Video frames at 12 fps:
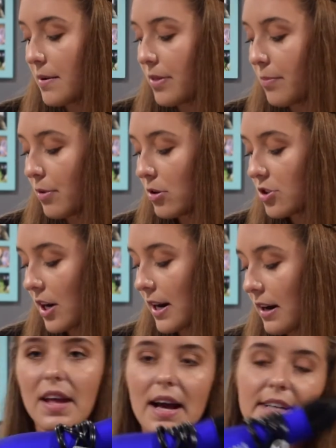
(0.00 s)
And the blow
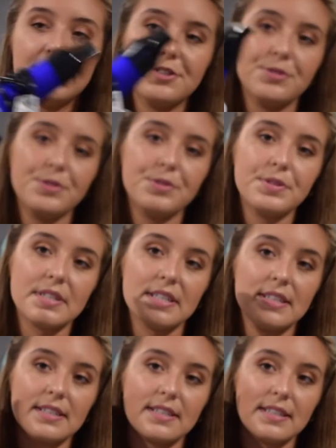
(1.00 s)
dryer I do use
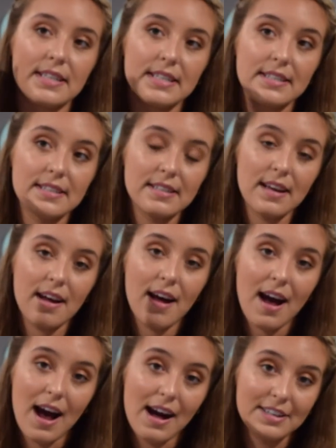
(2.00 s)
is this
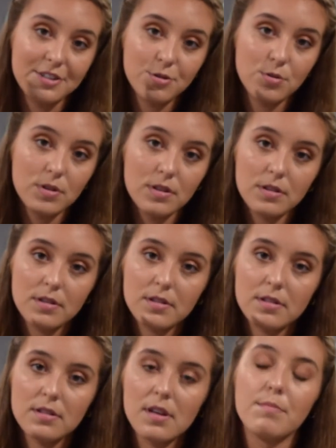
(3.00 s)
Hot
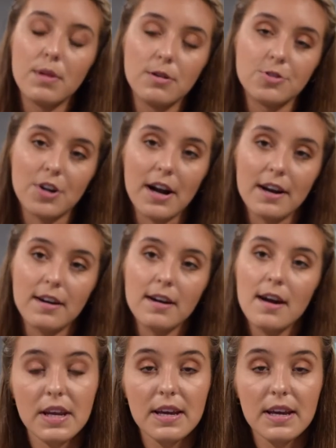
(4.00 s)
Tools blow dryer.